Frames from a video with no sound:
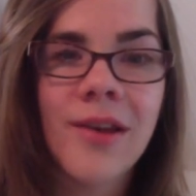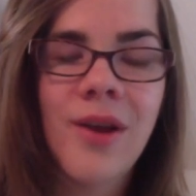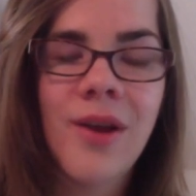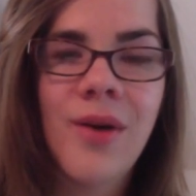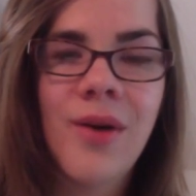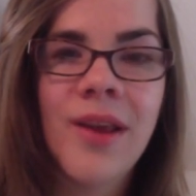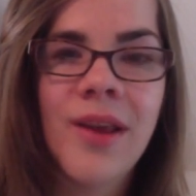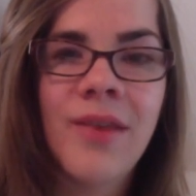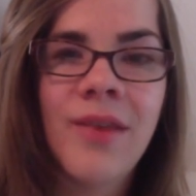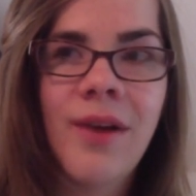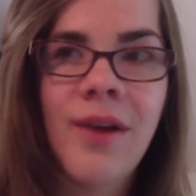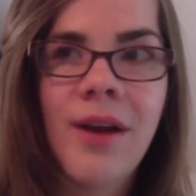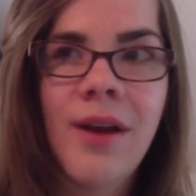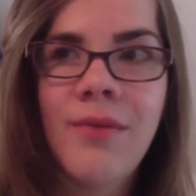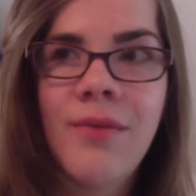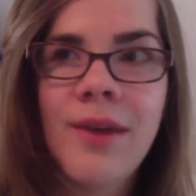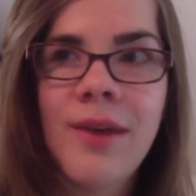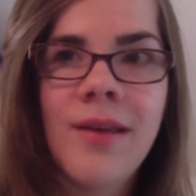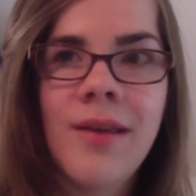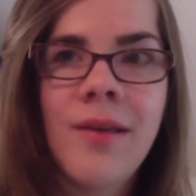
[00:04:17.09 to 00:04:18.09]
So it's very
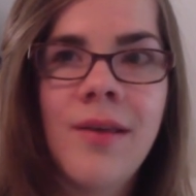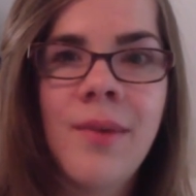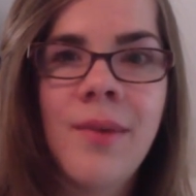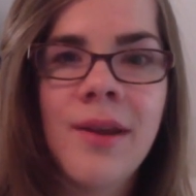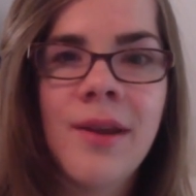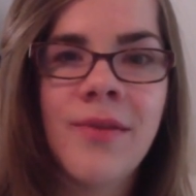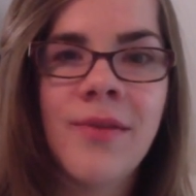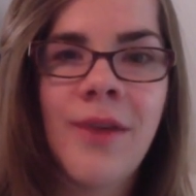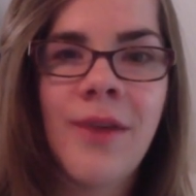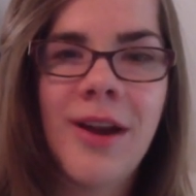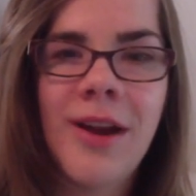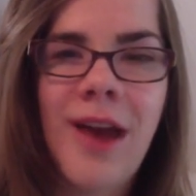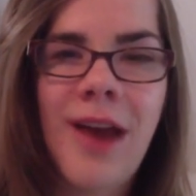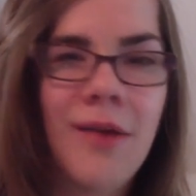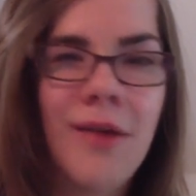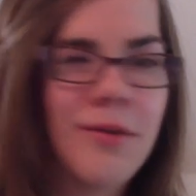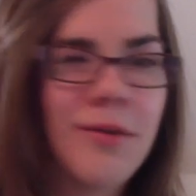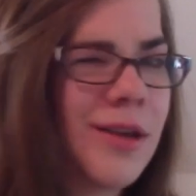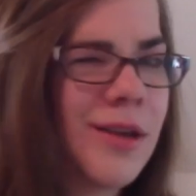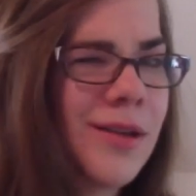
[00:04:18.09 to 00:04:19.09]
real, but it's very
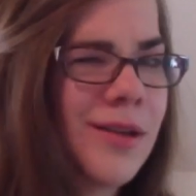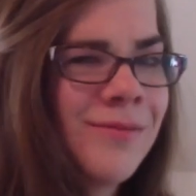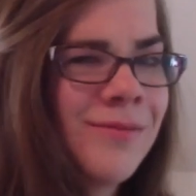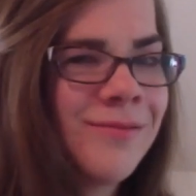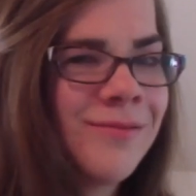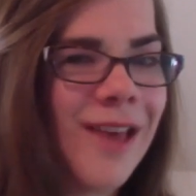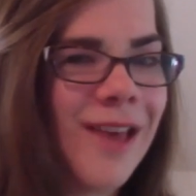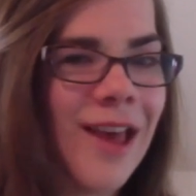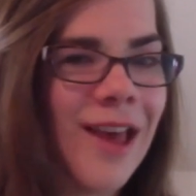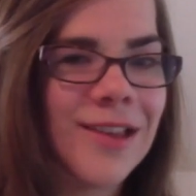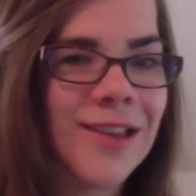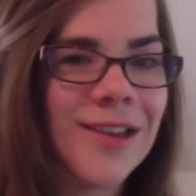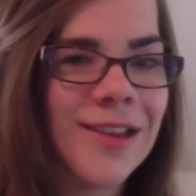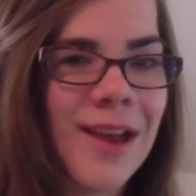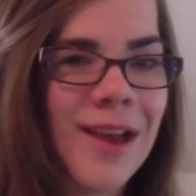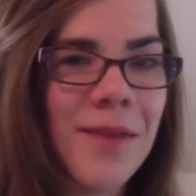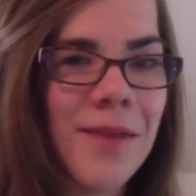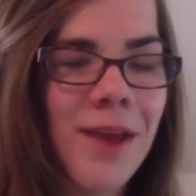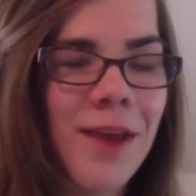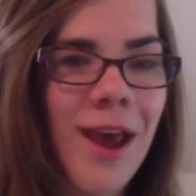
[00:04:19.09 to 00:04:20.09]
not real at the
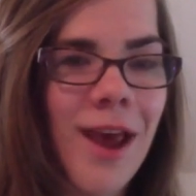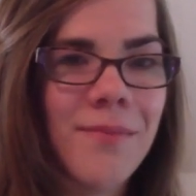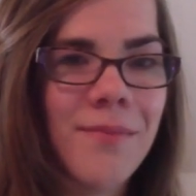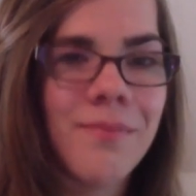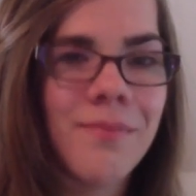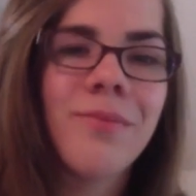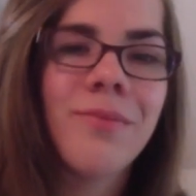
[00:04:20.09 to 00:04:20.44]
same time.